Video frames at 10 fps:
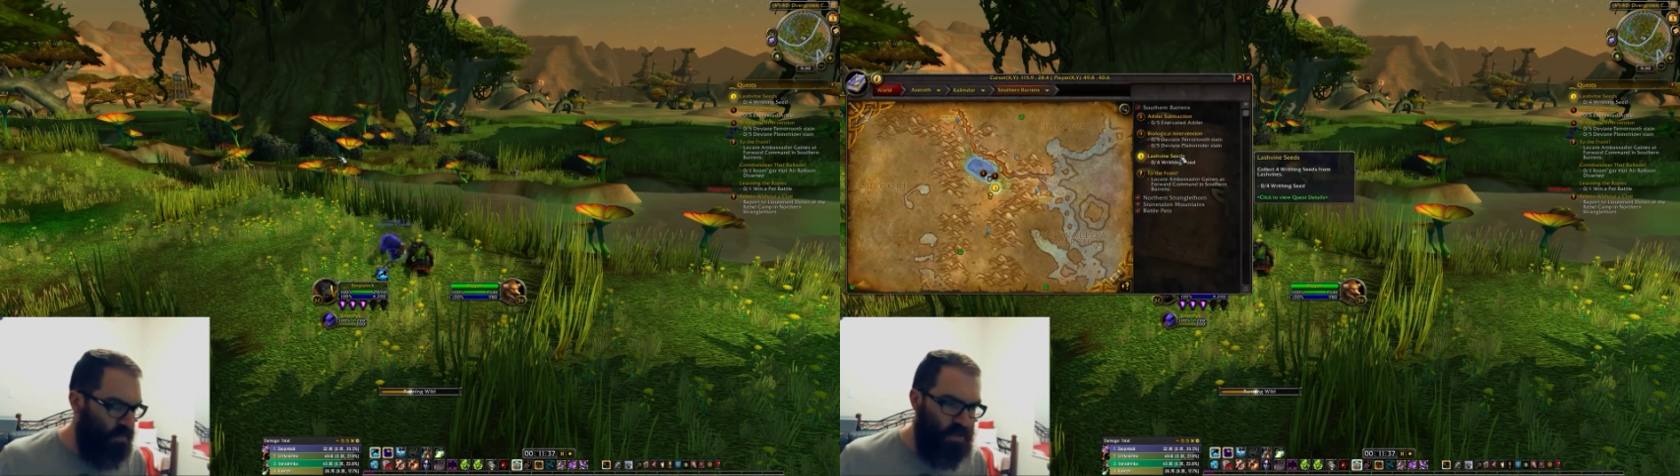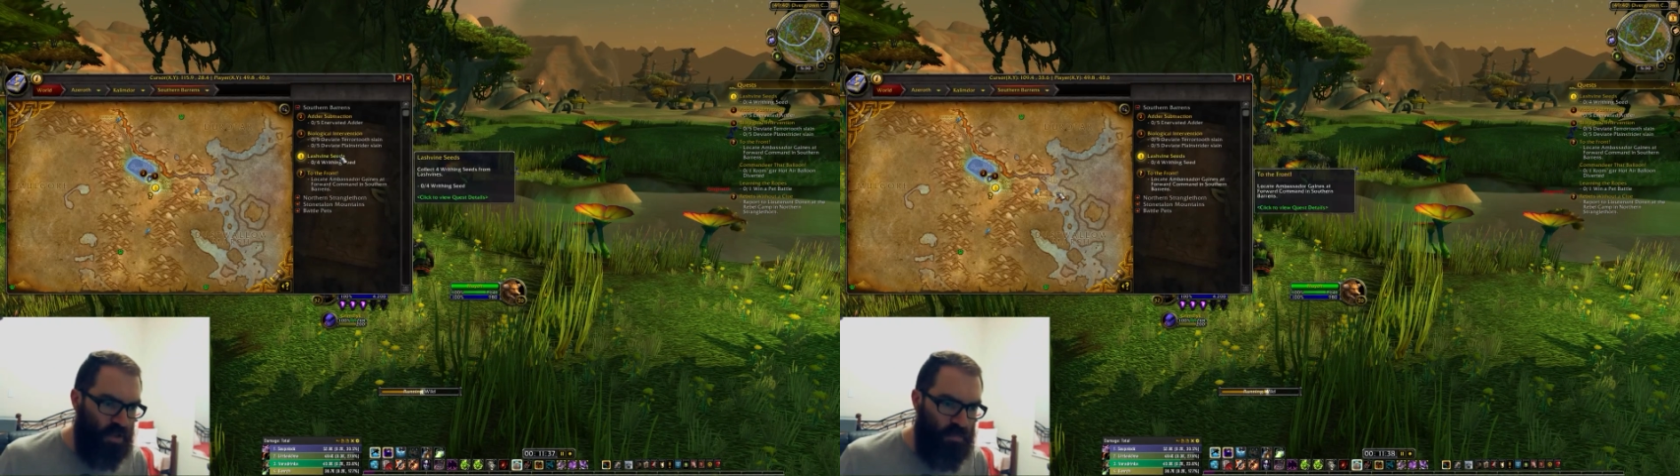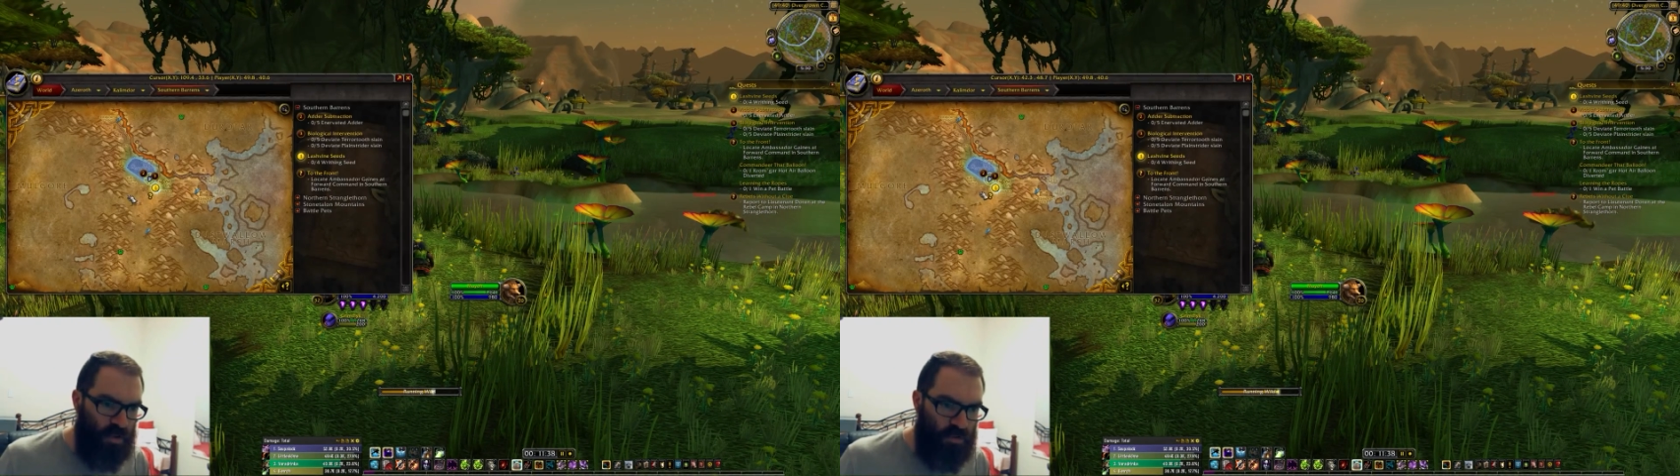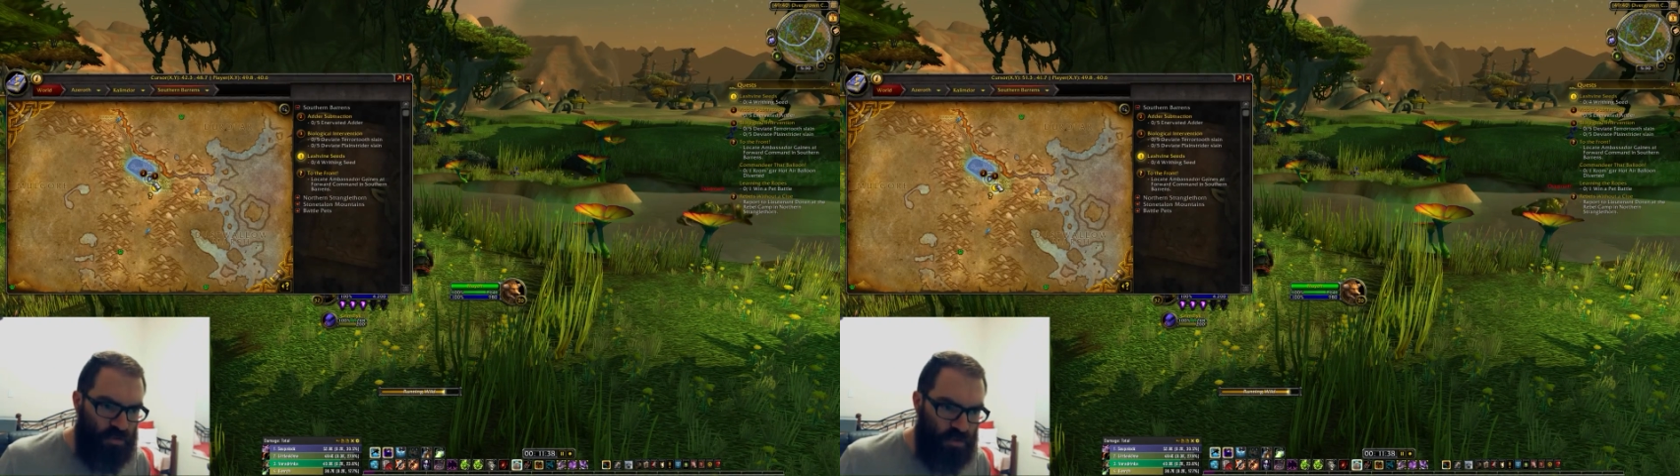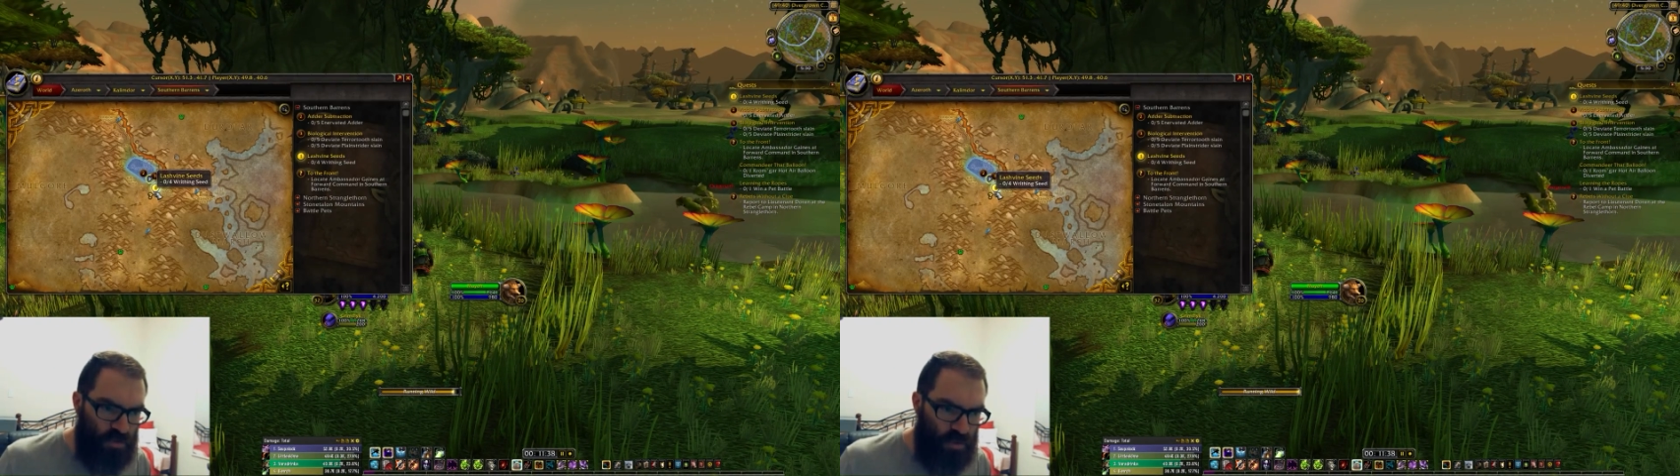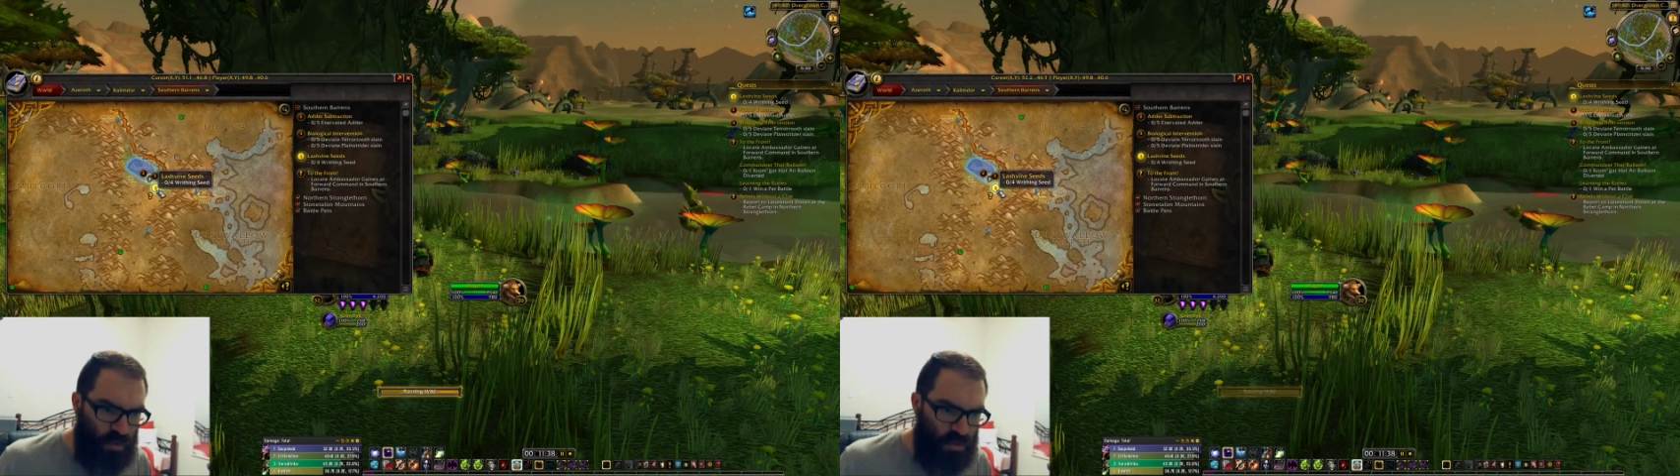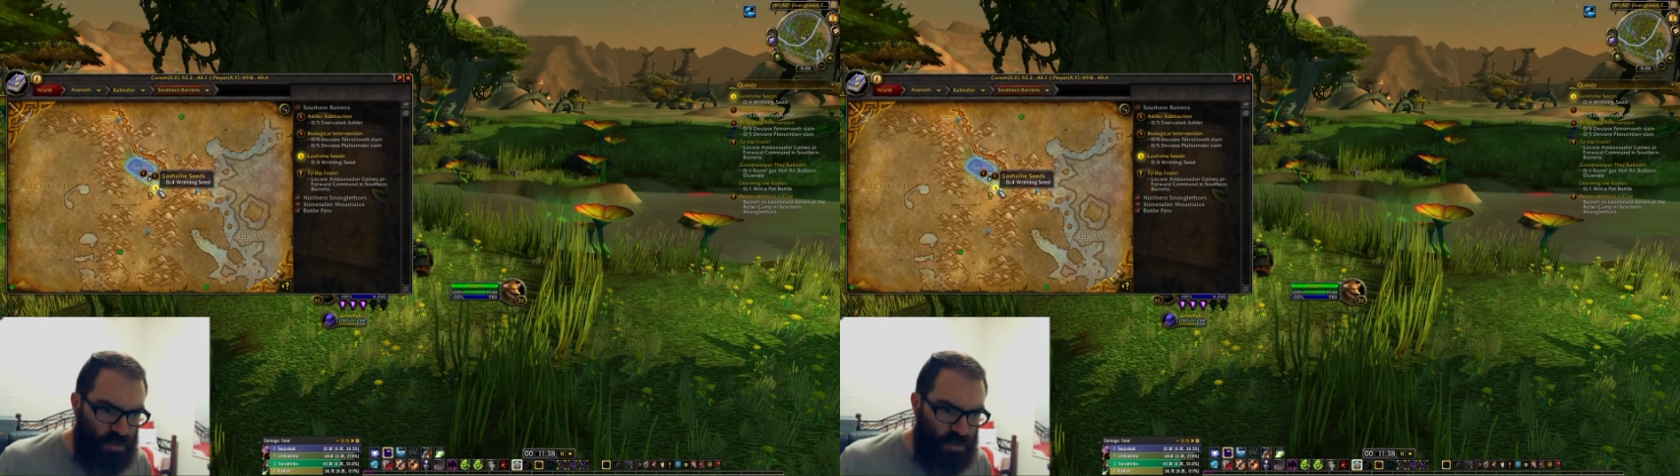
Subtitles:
up. And then there's also a quest.